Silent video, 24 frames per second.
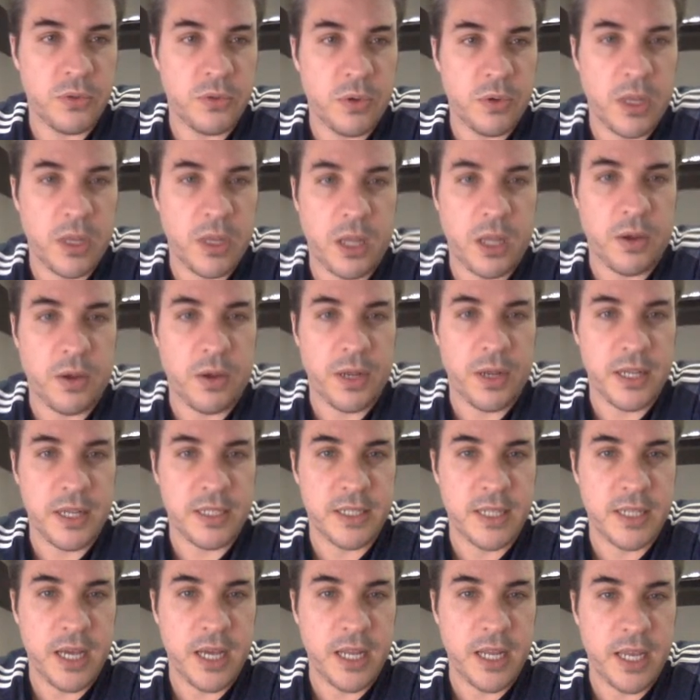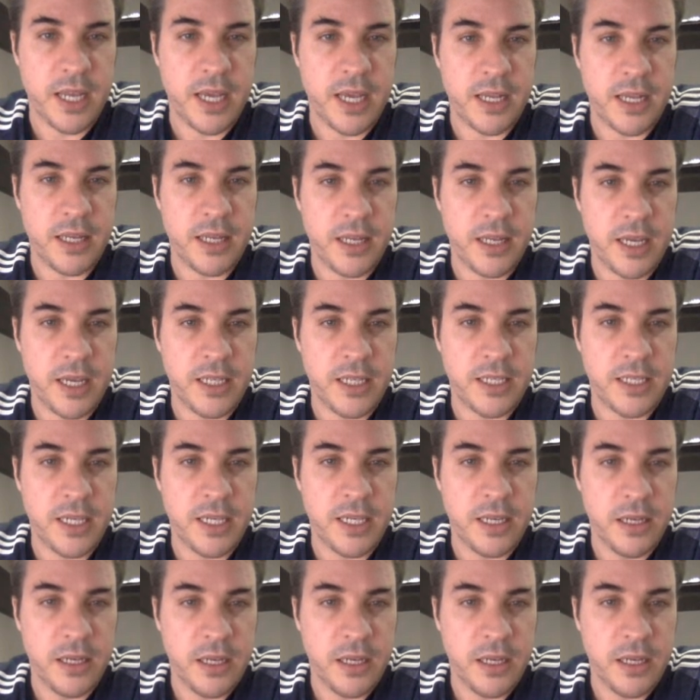we'll click on here to start again, easy,